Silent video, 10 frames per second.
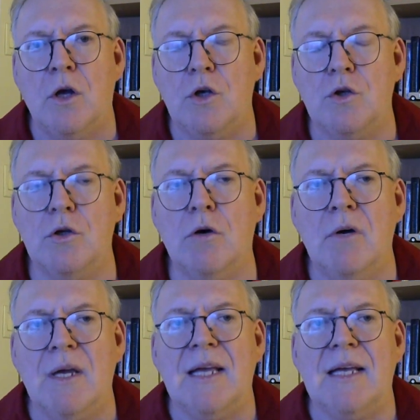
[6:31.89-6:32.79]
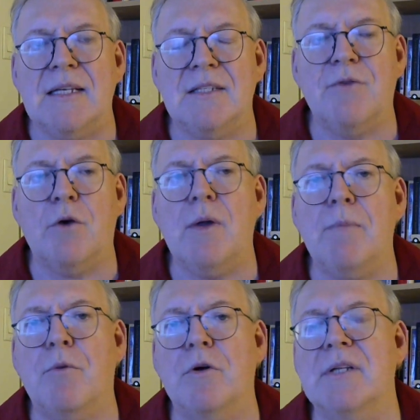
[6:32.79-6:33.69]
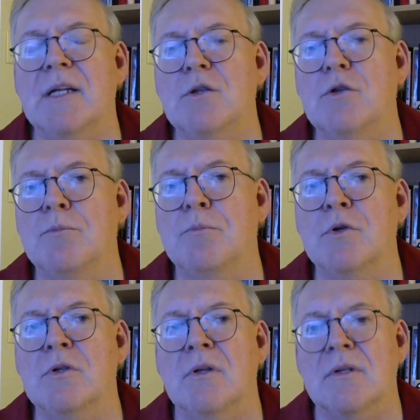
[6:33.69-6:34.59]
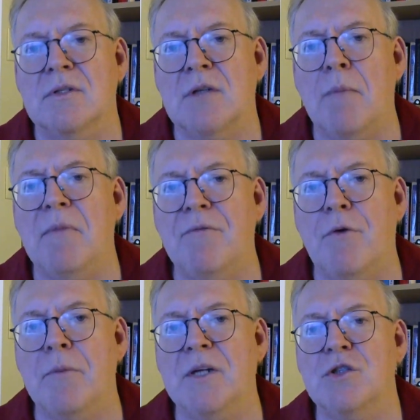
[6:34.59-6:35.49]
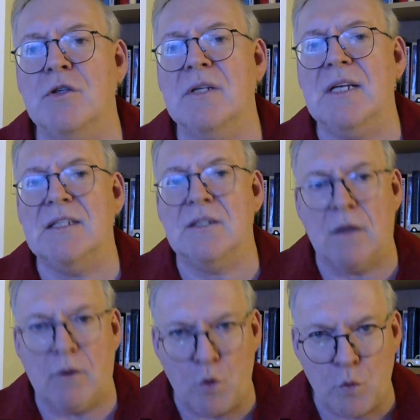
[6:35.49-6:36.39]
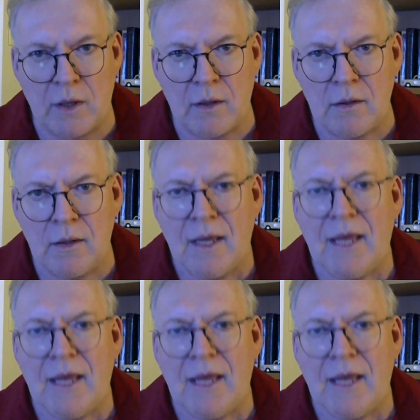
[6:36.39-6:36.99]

You know, it's very important to put some information is real